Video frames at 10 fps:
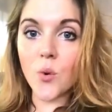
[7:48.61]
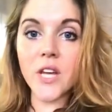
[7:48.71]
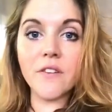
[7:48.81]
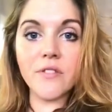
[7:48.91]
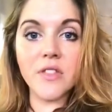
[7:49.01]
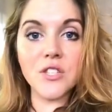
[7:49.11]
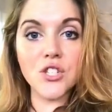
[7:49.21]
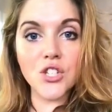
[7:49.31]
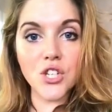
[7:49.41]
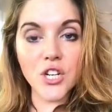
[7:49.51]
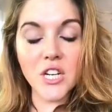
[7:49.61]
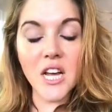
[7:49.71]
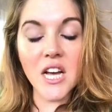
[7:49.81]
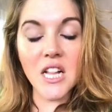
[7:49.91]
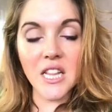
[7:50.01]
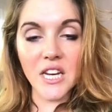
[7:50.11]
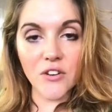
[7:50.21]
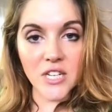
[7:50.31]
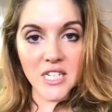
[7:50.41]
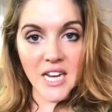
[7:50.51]
we give the student a
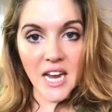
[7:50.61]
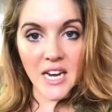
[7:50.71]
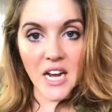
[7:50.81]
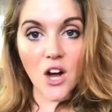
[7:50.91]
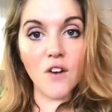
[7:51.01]
clear indicator